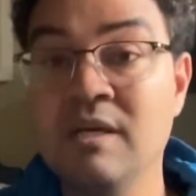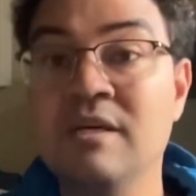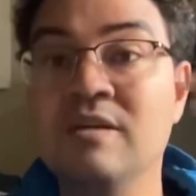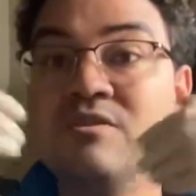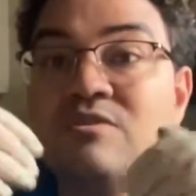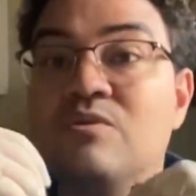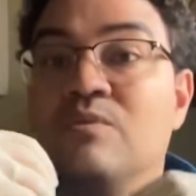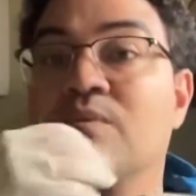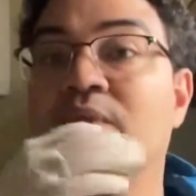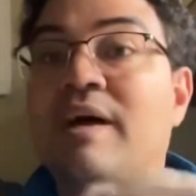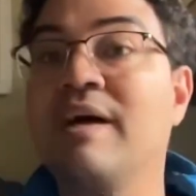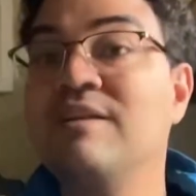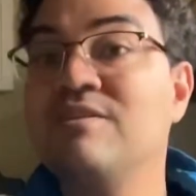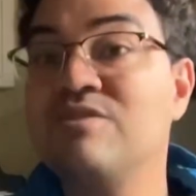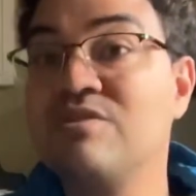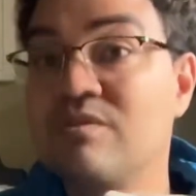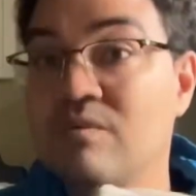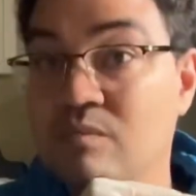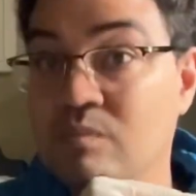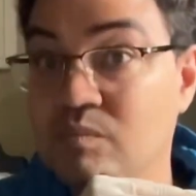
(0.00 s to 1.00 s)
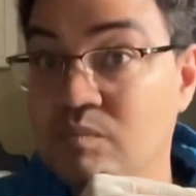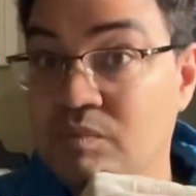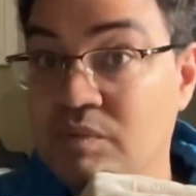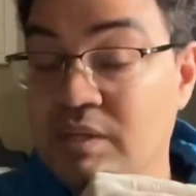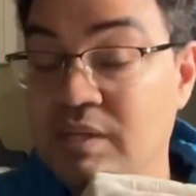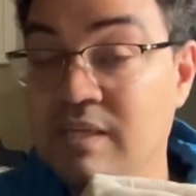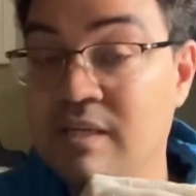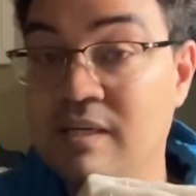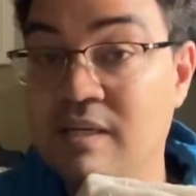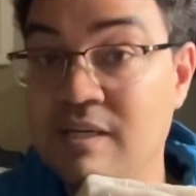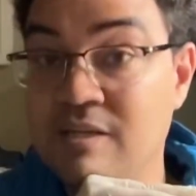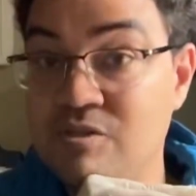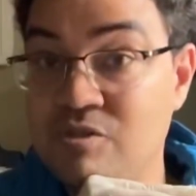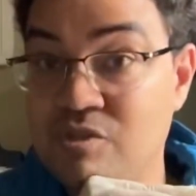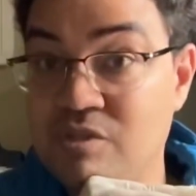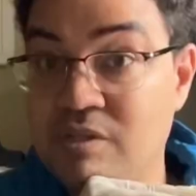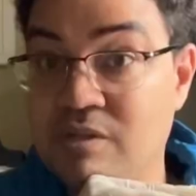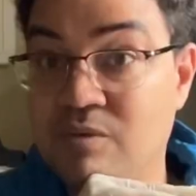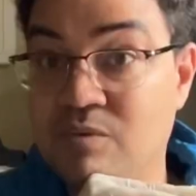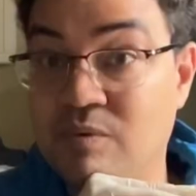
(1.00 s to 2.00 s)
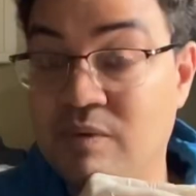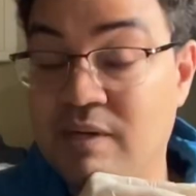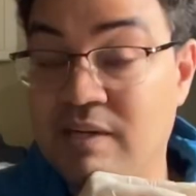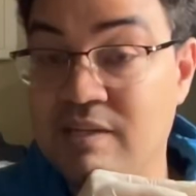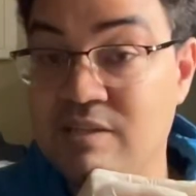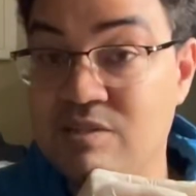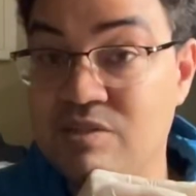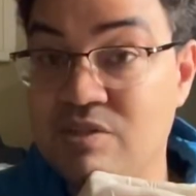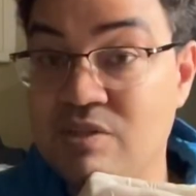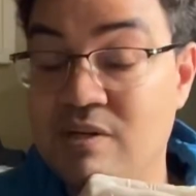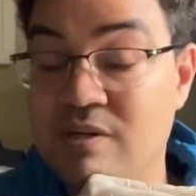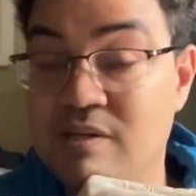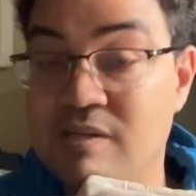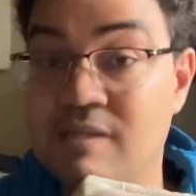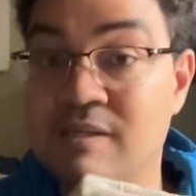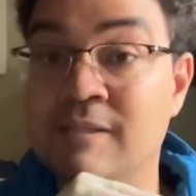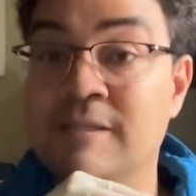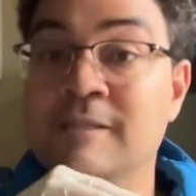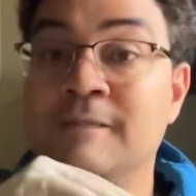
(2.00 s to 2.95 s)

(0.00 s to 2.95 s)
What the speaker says: So that's, in a nutshell, what I saw.